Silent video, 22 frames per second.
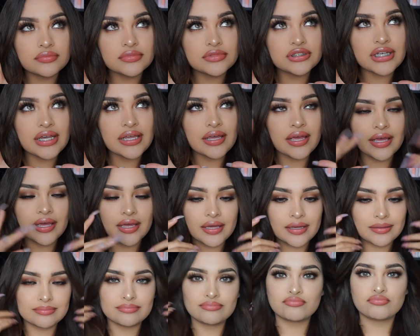
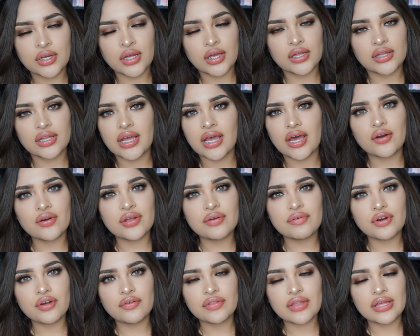JK. Like, I don't
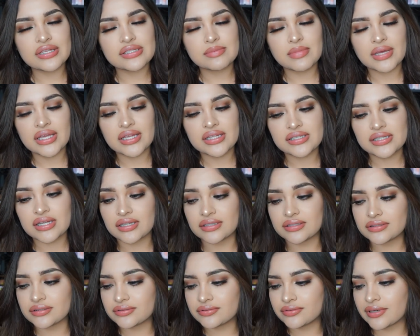even know if that's making
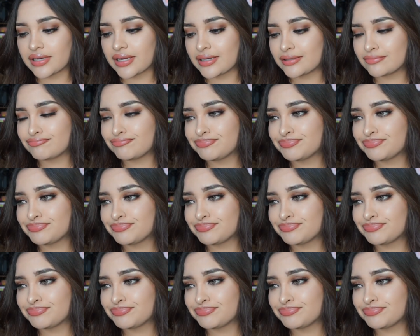sense. Okay.